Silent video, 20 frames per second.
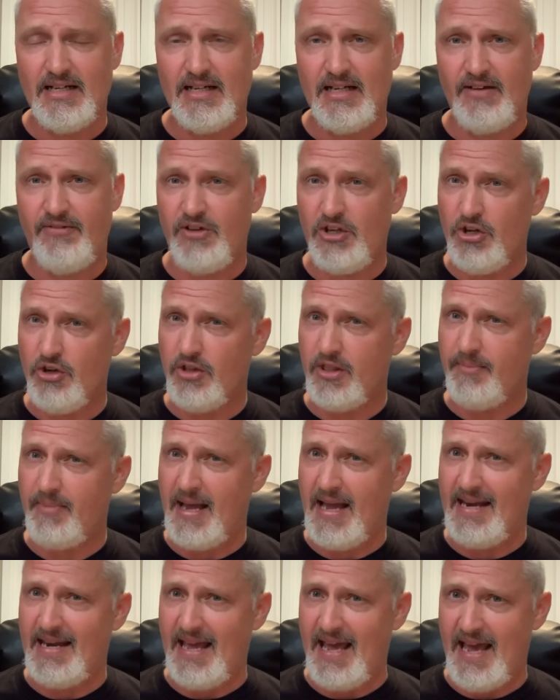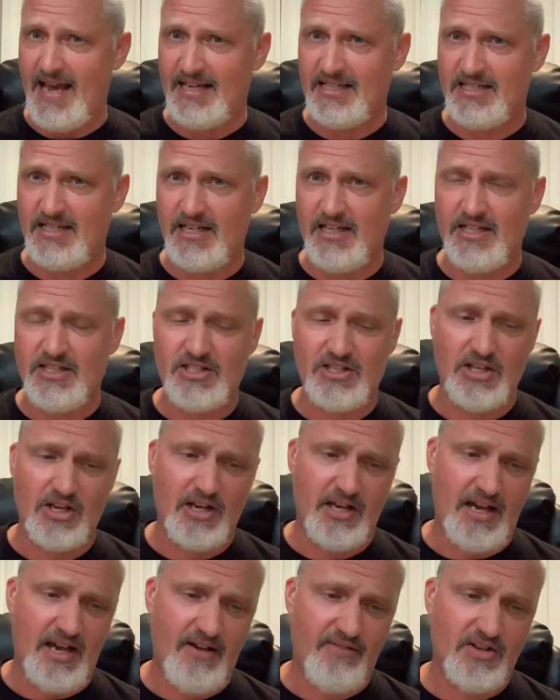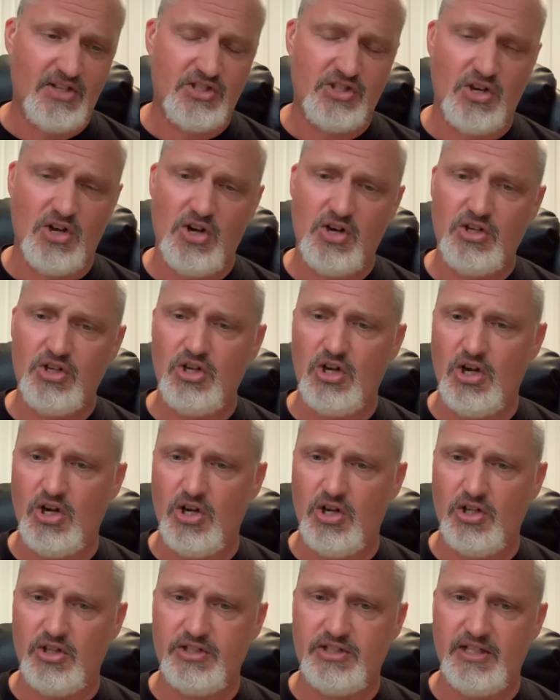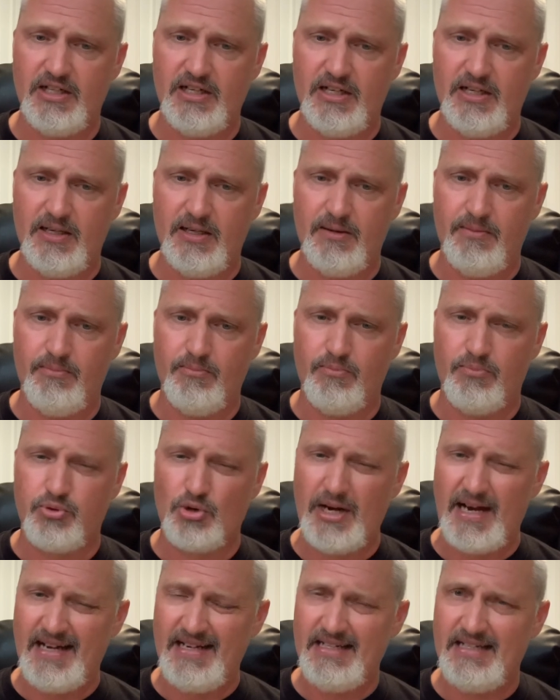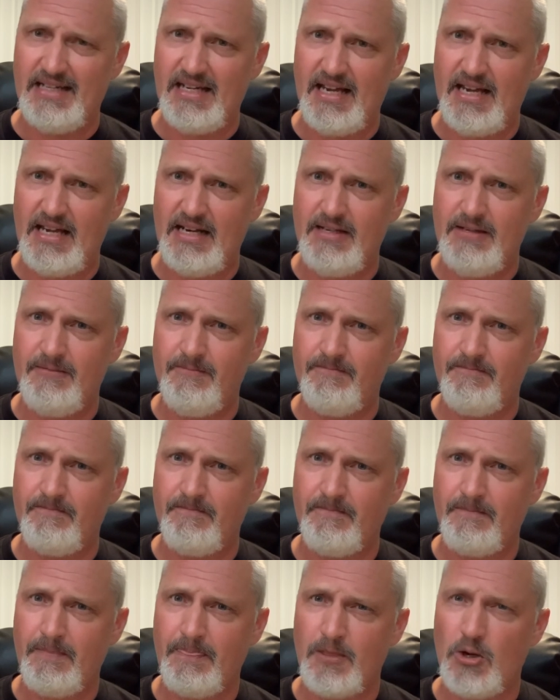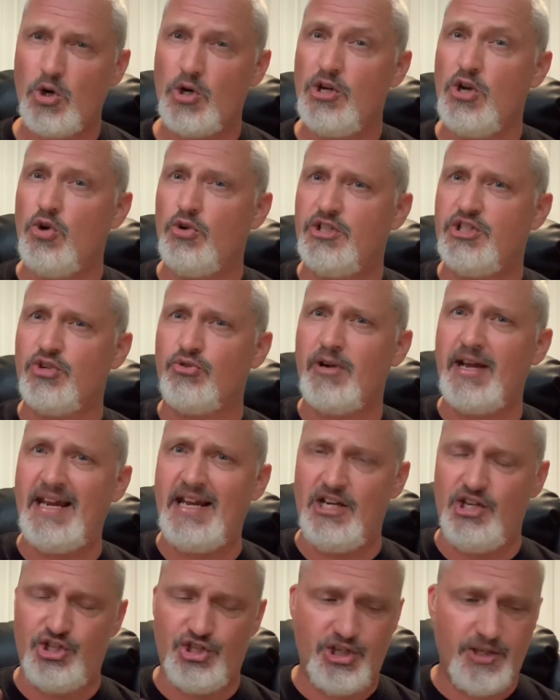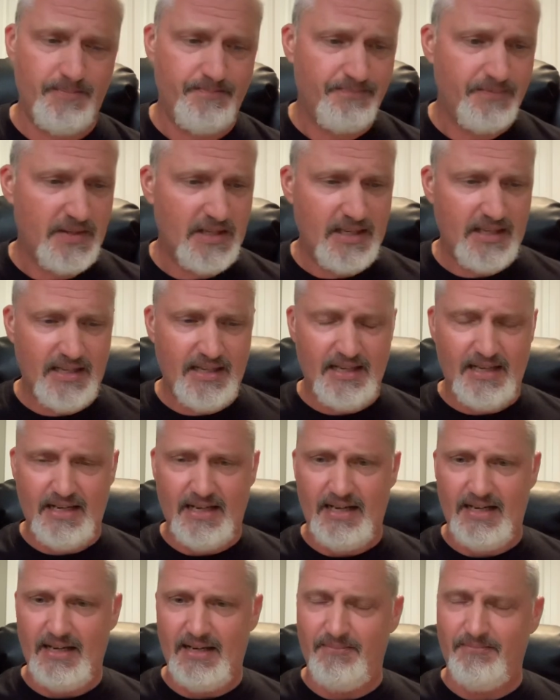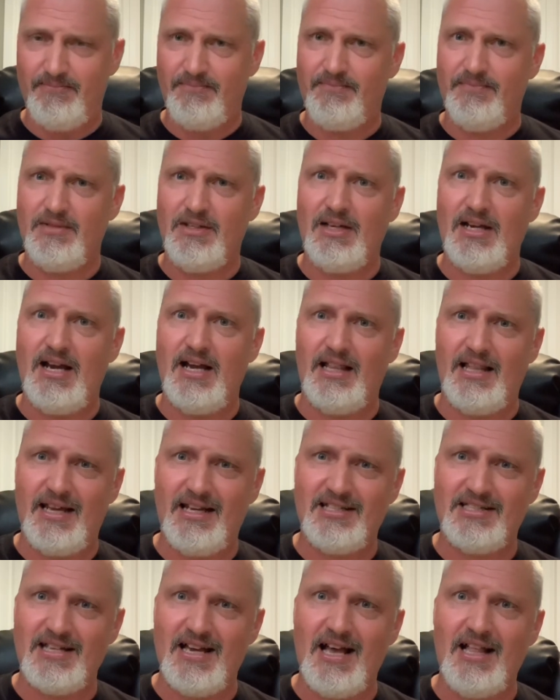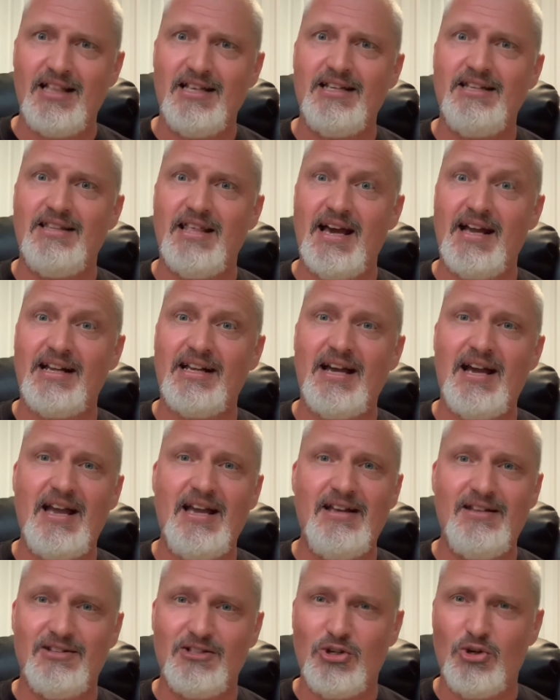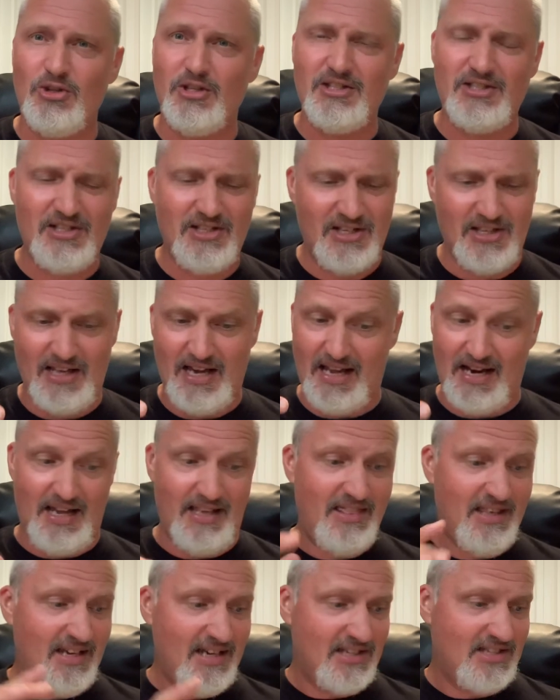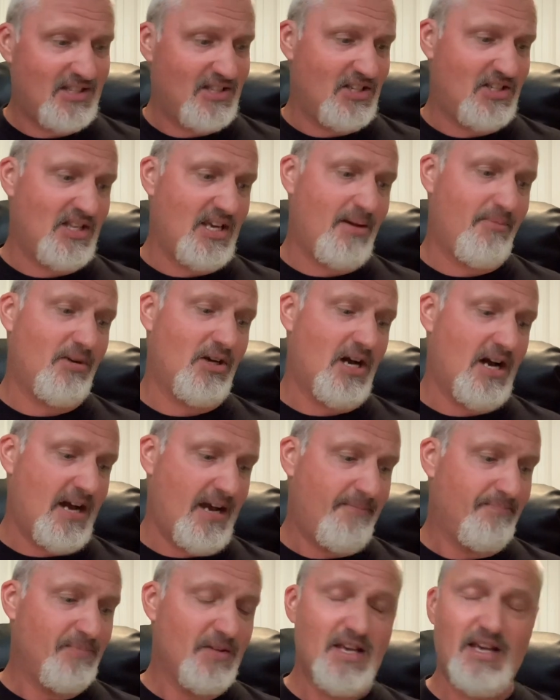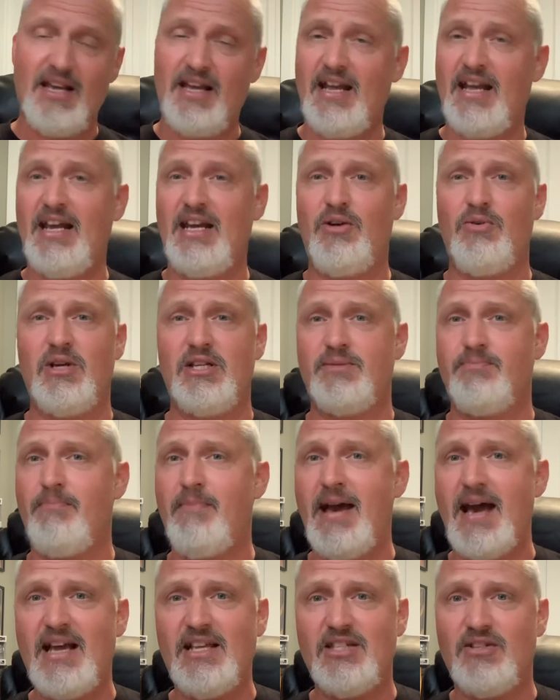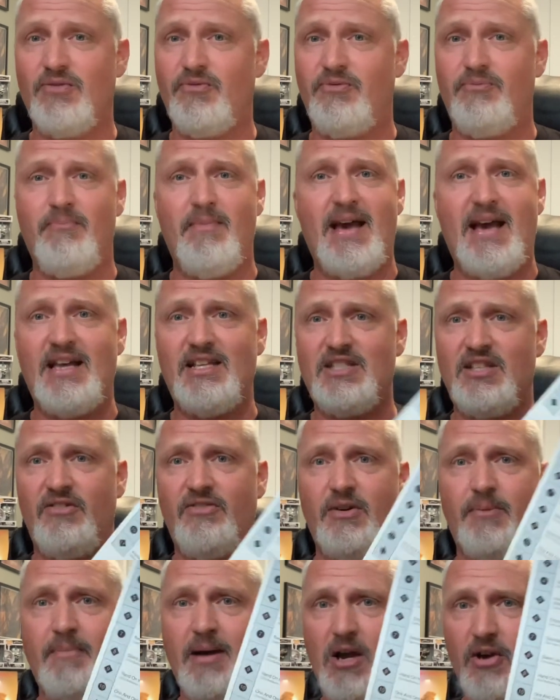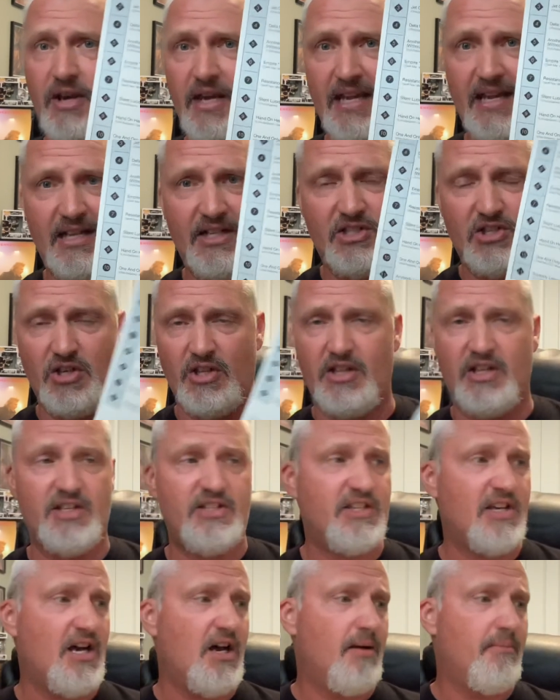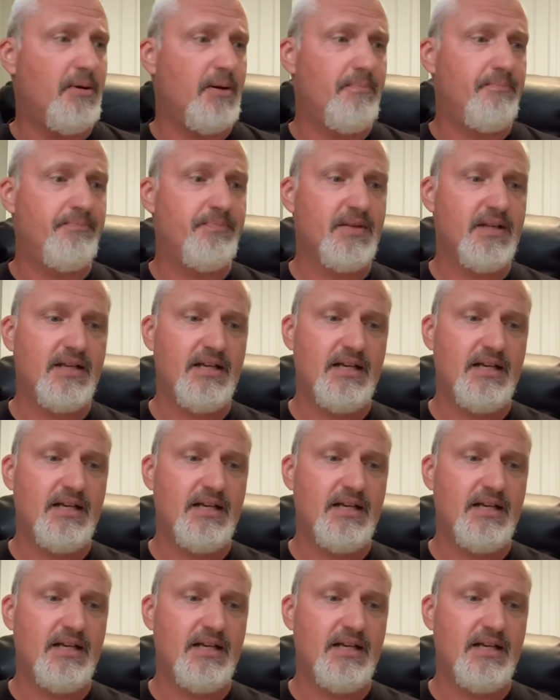if you know the band Exodus, they have a song called um, Brain Dead, or no, Deranged. Uh, I Like Salad, that guy. Go listen to that. I think it's the same guy. Anyways, massive, massive amount of hits on this album.